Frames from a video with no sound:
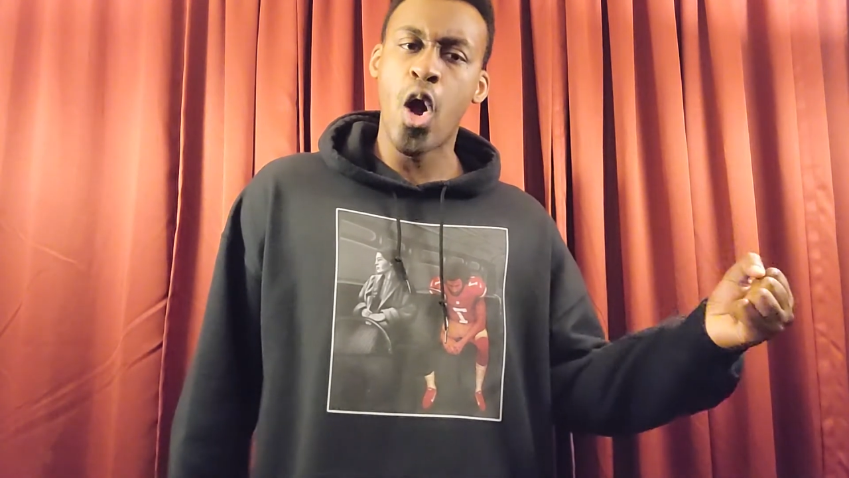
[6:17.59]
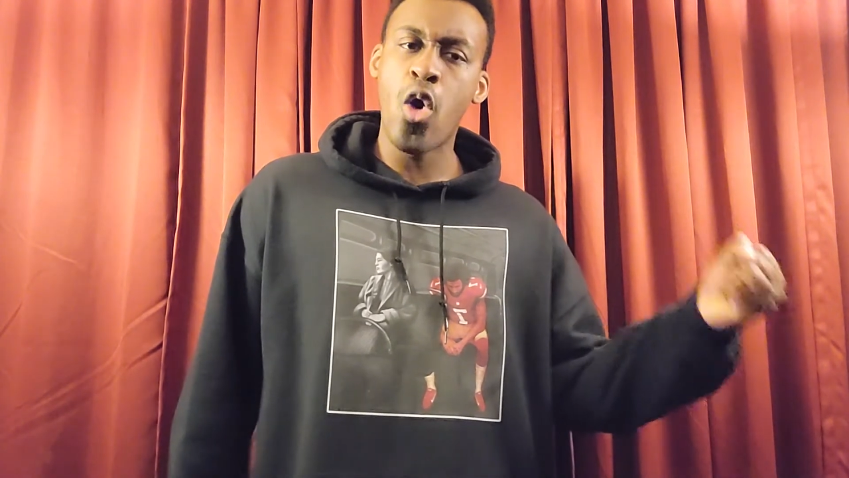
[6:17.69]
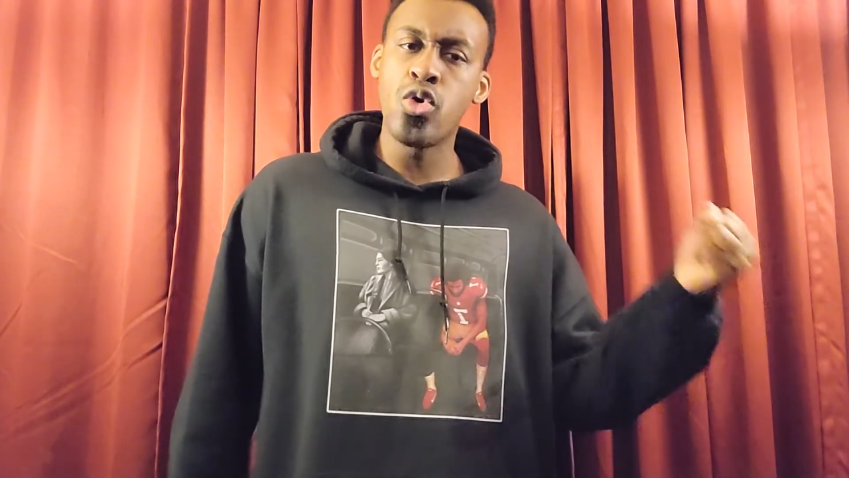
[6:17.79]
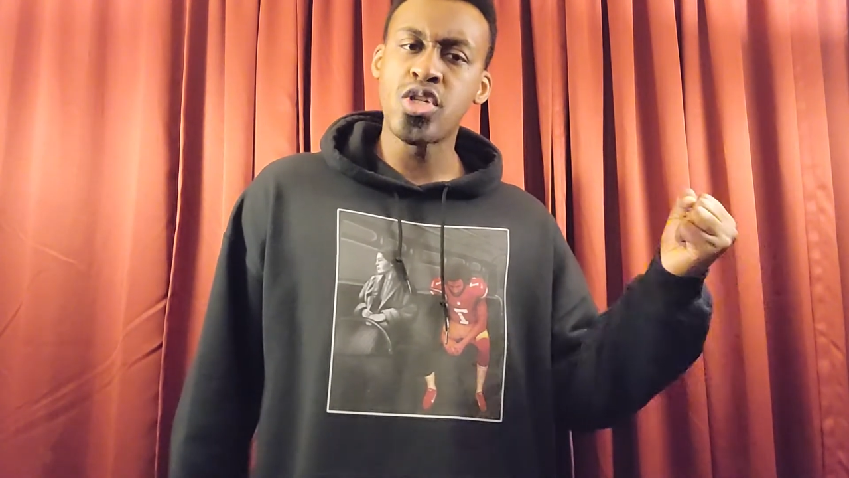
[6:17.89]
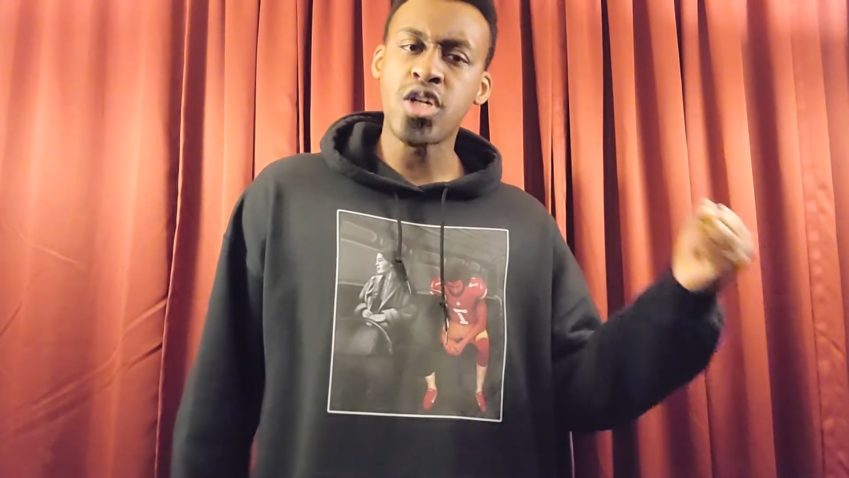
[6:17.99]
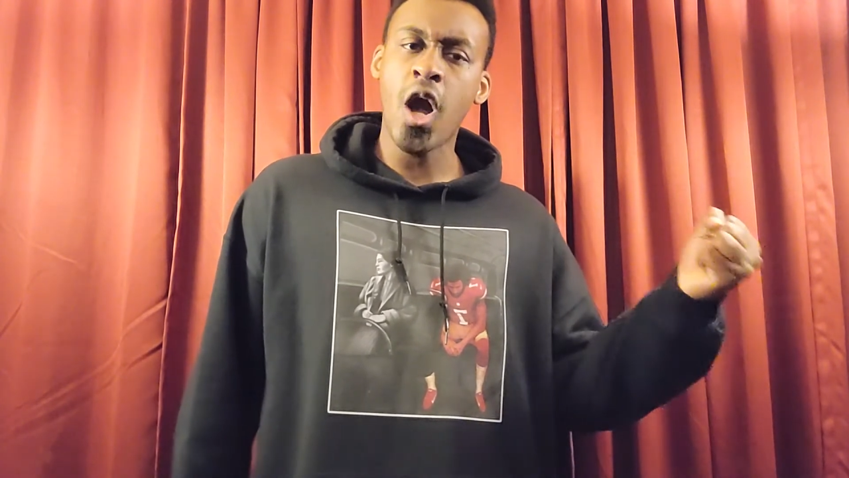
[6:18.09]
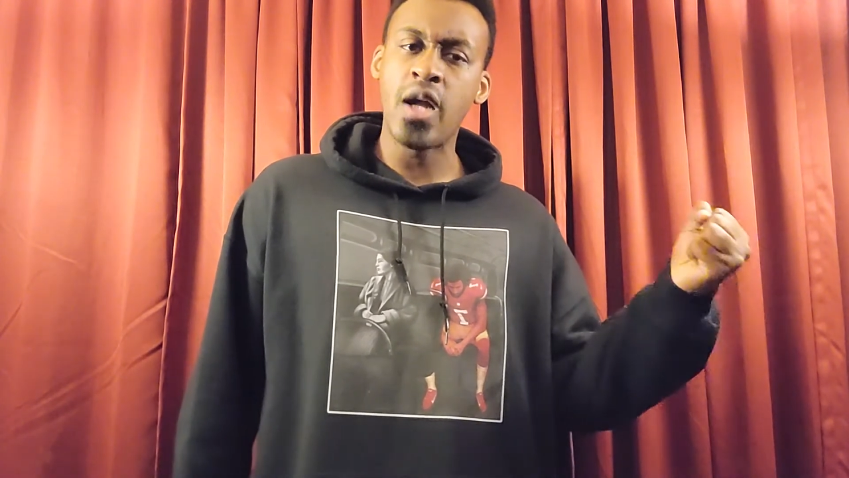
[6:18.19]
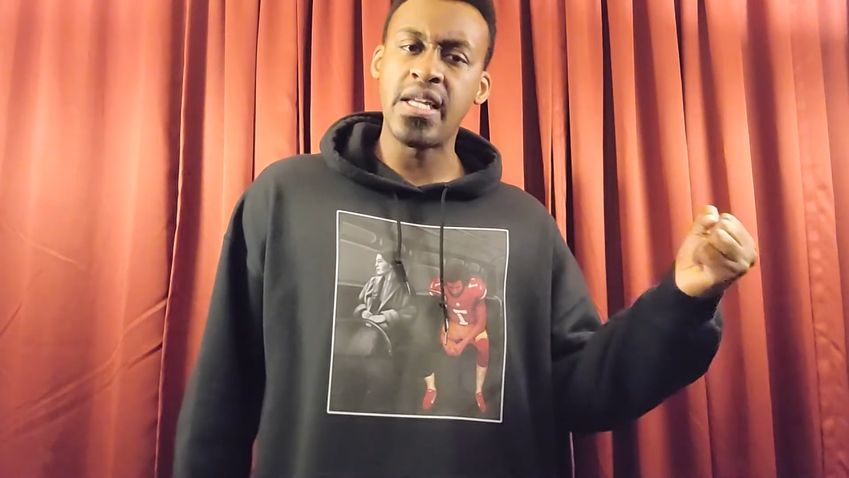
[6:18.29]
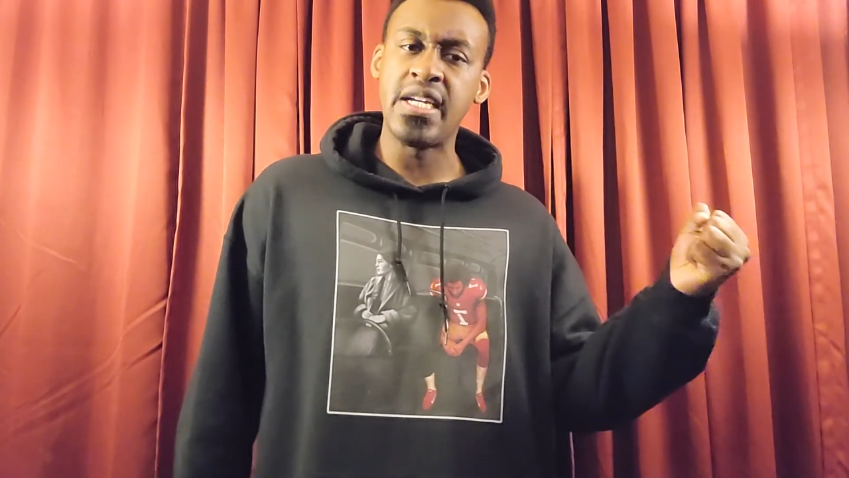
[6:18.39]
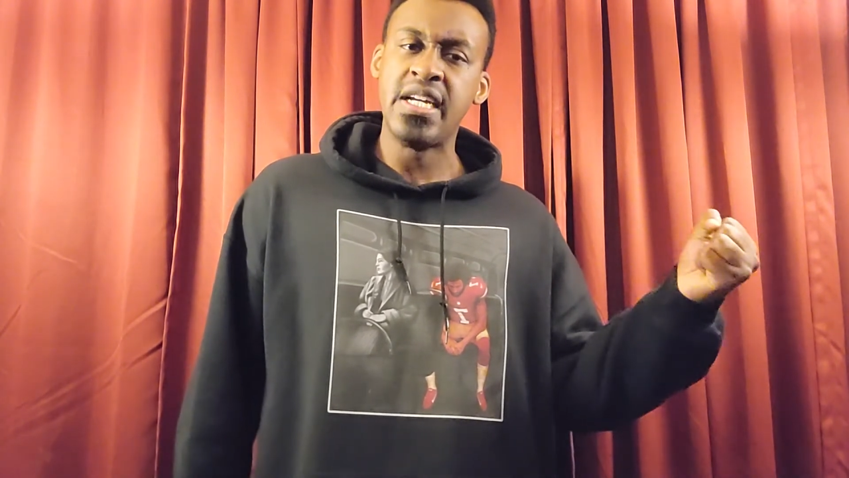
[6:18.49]
old
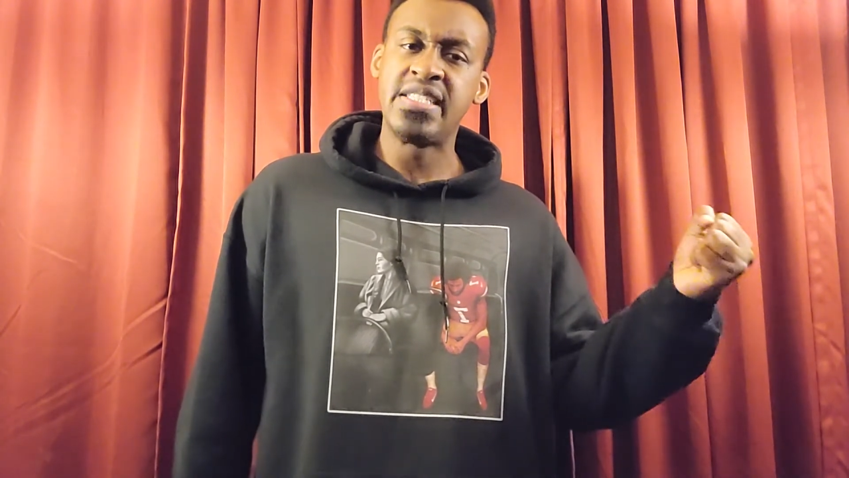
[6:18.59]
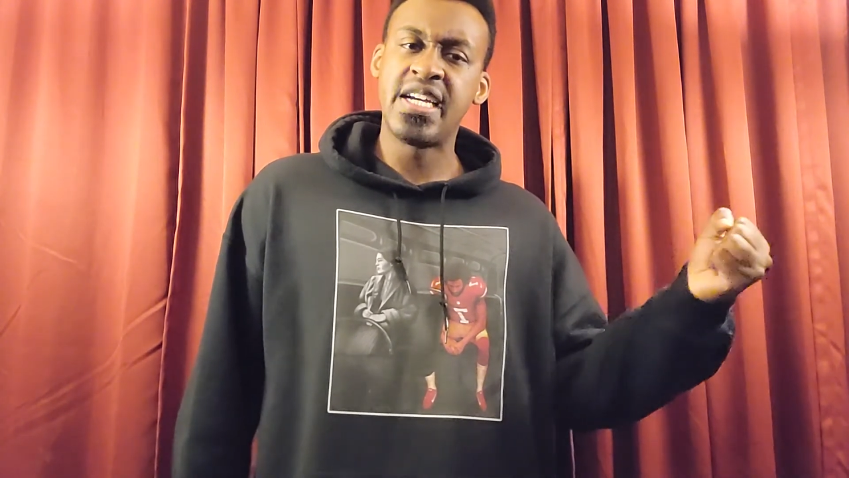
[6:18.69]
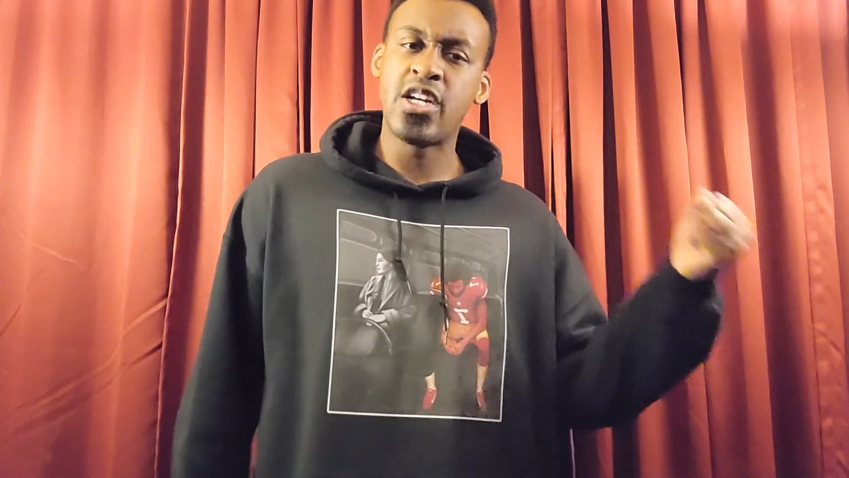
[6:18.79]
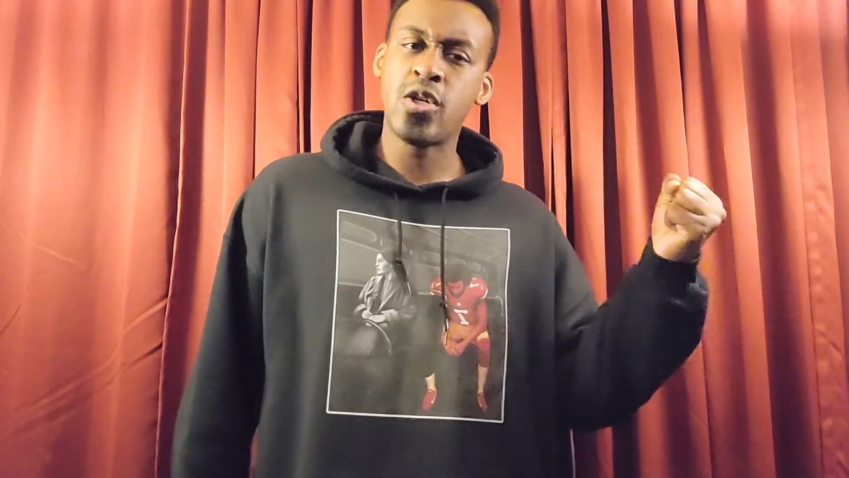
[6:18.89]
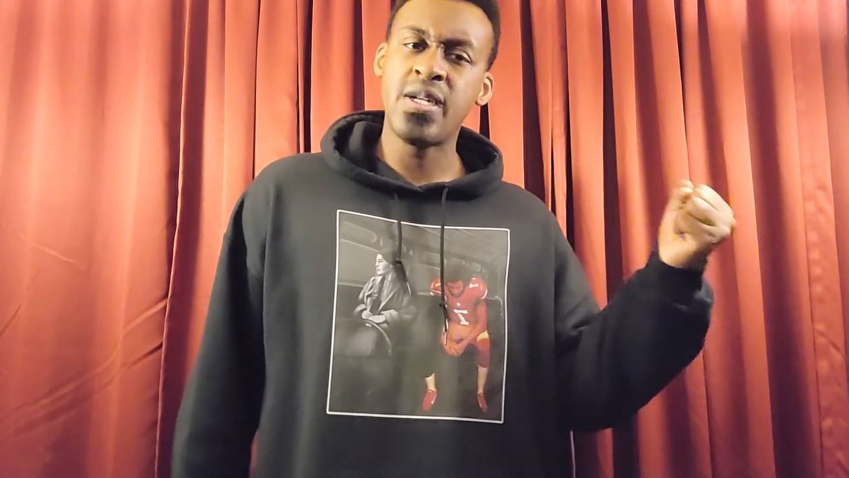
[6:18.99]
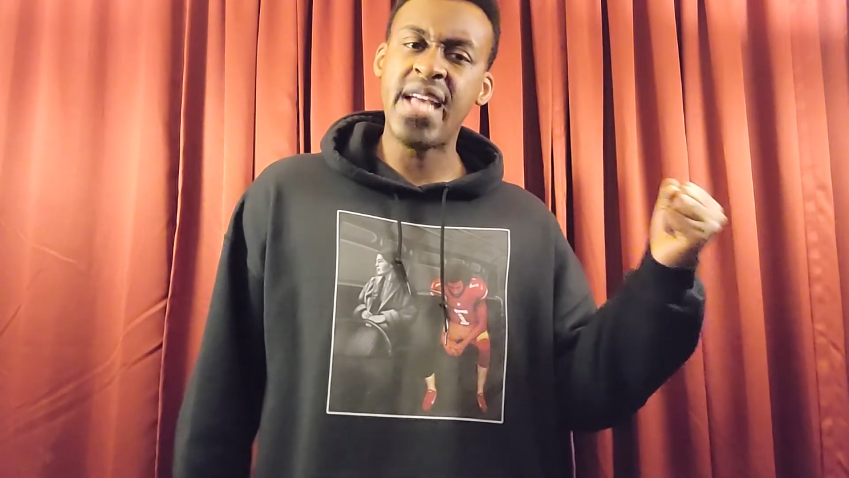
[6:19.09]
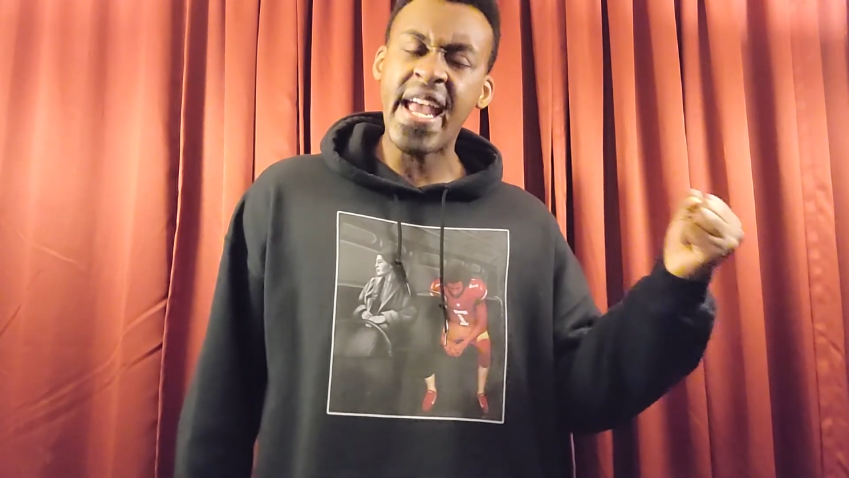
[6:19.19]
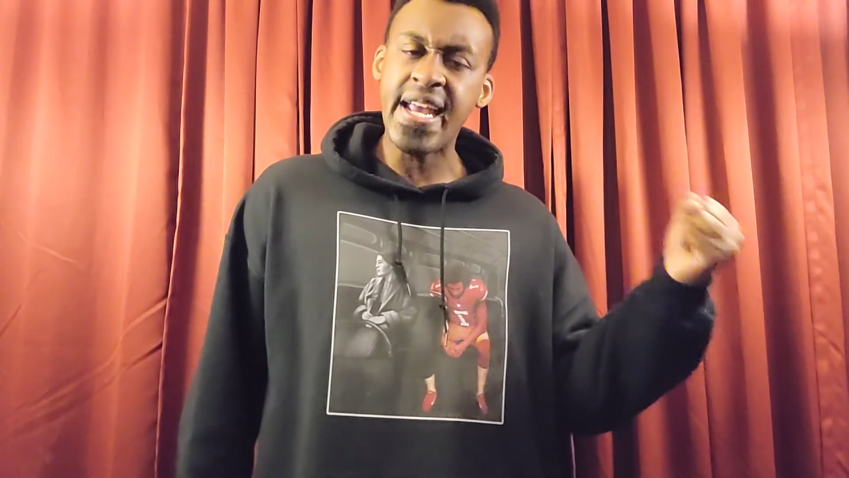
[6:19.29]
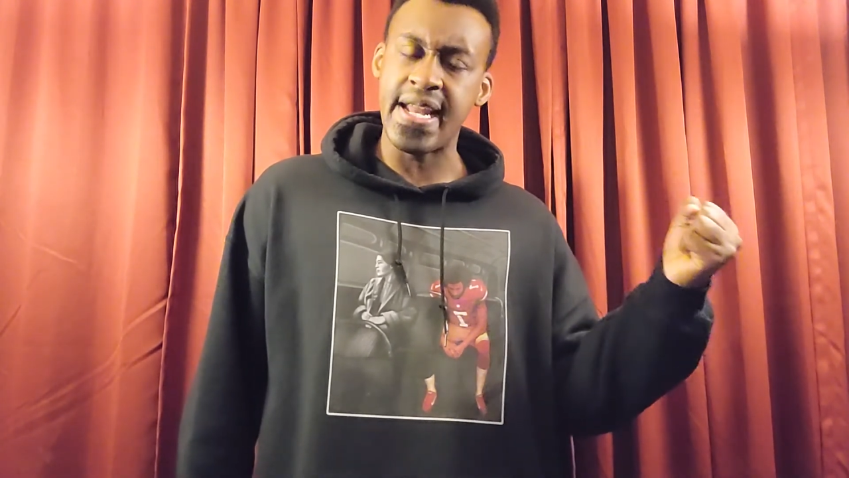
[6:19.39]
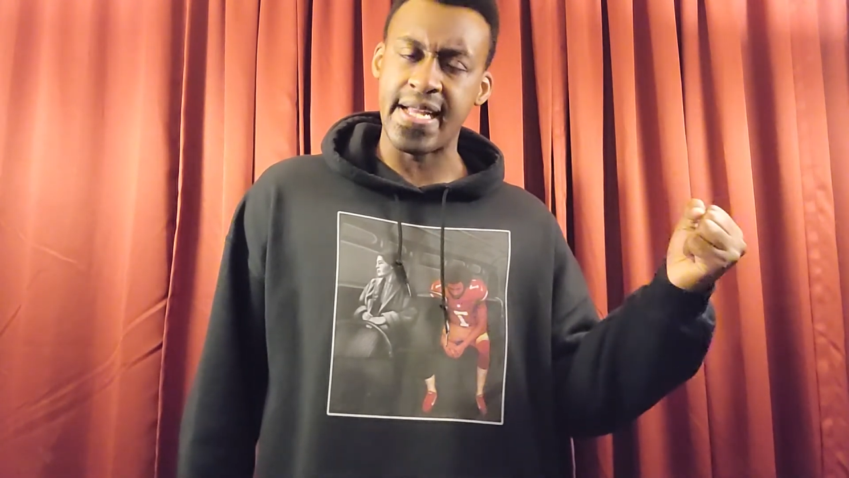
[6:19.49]
Charlie done
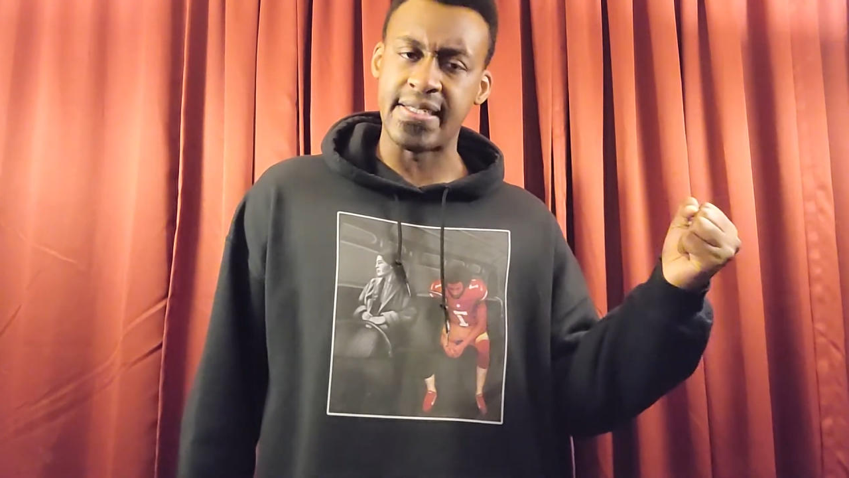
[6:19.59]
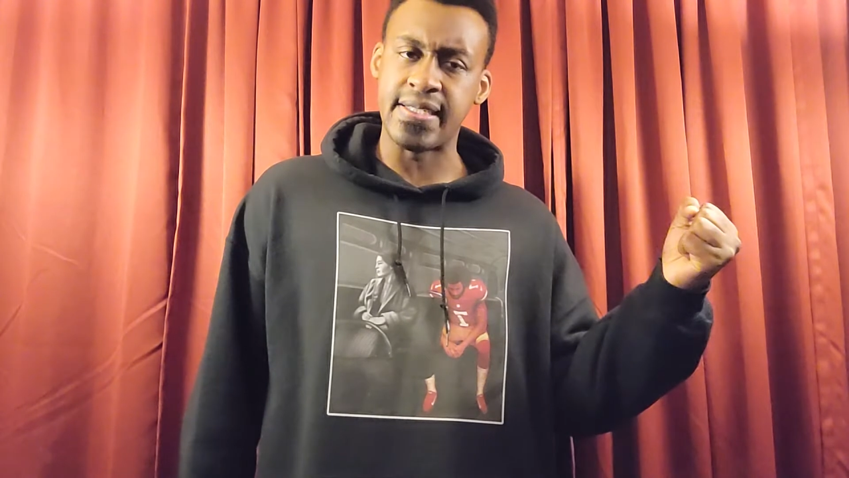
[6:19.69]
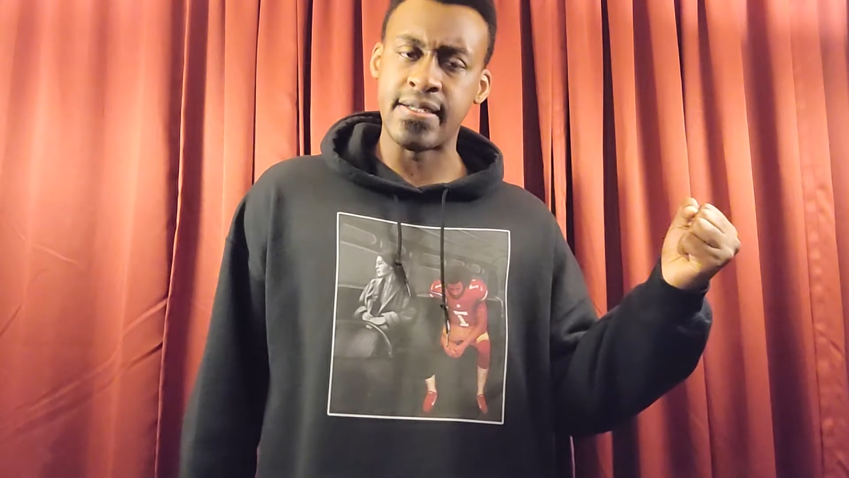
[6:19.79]
created.